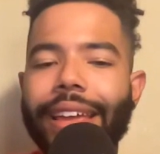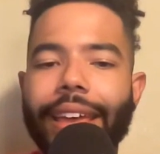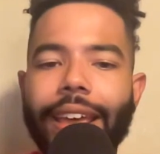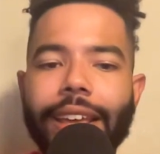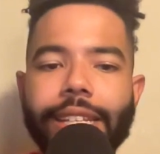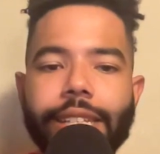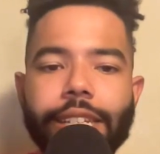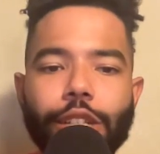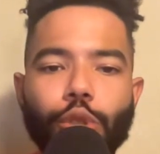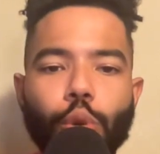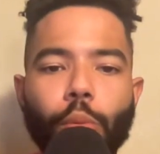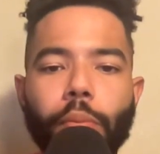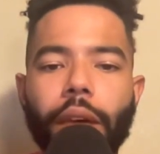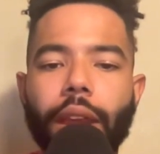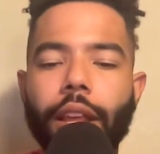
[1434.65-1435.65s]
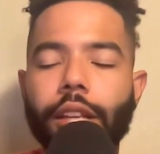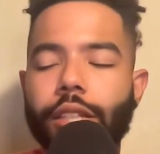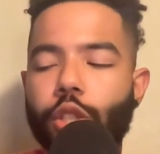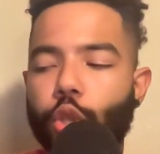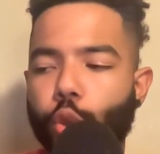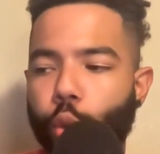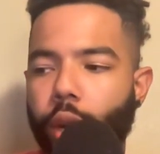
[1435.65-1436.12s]
easiest remaining
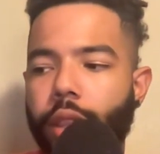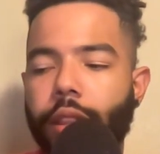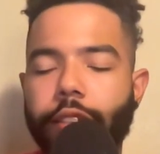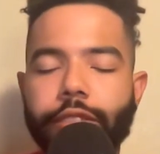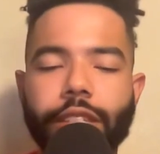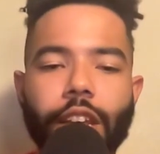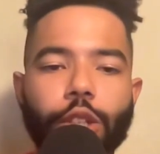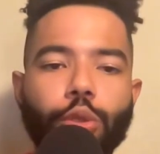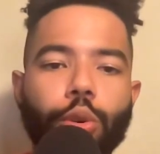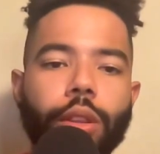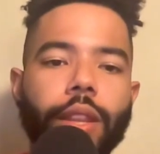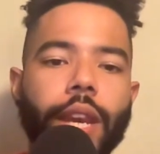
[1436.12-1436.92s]
strength of schedule in